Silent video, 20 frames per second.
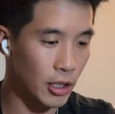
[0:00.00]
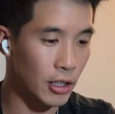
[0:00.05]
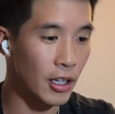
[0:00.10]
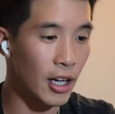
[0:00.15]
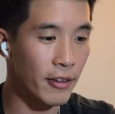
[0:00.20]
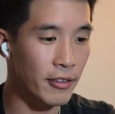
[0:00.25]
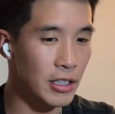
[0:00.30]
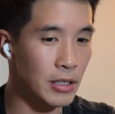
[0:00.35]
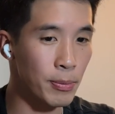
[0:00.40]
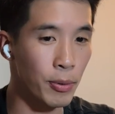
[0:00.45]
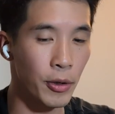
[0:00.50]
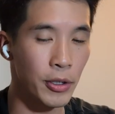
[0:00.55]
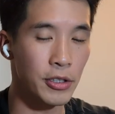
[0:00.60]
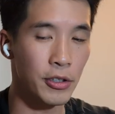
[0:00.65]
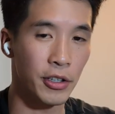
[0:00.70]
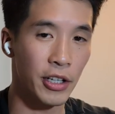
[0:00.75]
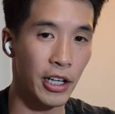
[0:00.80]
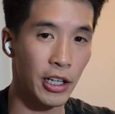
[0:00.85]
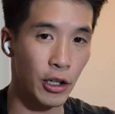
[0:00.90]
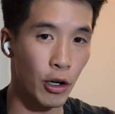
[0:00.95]
lot of these points are
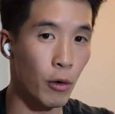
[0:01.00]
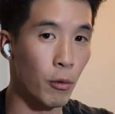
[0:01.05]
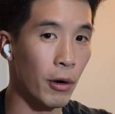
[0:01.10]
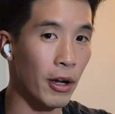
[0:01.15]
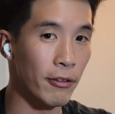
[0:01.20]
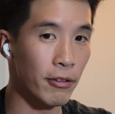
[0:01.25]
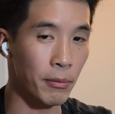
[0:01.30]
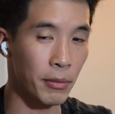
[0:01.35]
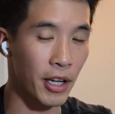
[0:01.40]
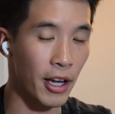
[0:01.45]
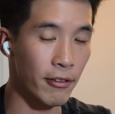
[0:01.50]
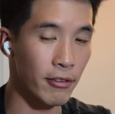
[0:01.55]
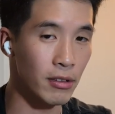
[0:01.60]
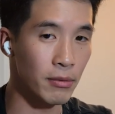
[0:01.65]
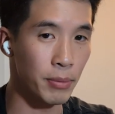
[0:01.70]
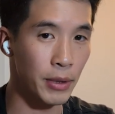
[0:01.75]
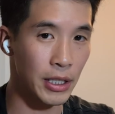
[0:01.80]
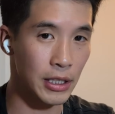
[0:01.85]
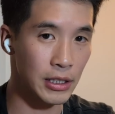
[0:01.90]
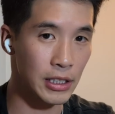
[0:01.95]
getting away from Kevin
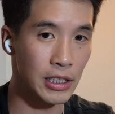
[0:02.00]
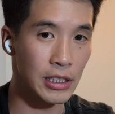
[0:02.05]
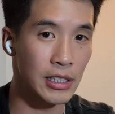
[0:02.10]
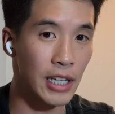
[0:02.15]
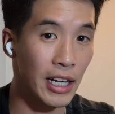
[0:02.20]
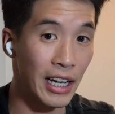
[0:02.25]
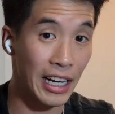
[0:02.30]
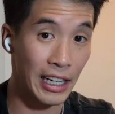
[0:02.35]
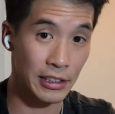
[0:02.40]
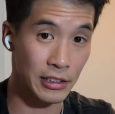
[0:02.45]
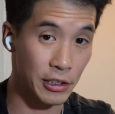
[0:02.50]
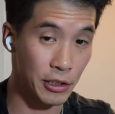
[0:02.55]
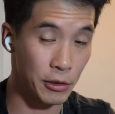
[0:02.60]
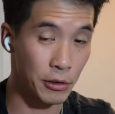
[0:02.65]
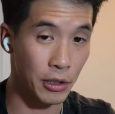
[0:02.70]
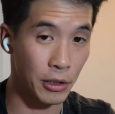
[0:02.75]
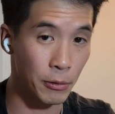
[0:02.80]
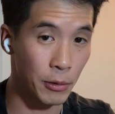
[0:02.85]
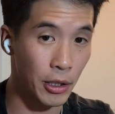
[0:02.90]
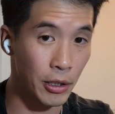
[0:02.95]
because he's not
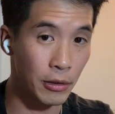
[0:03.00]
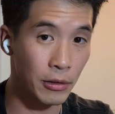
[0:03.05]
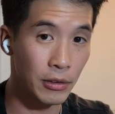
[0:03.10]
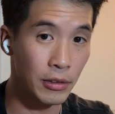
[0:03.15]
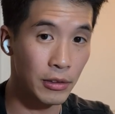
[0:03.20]
executing well,